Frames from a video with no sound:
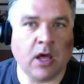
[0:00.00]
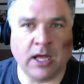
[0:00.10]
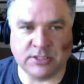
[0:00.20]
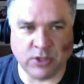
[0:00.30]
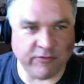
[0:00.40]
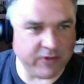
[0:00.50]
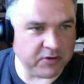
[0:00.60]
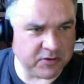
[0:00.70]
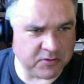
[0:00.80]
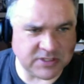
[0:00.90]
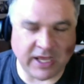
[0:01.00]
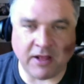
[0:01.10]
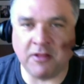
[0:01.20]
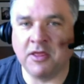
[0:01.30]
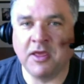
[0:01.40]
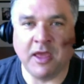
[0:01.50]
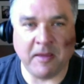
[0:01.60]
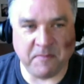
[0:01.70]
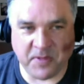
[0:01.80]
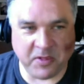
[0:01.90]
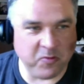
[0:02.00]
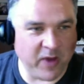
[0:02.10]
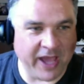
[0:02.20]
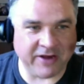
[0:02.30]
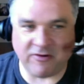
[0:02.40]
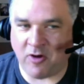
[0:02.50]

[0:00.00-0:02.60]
Ottavio Dotel, and Billy Wagner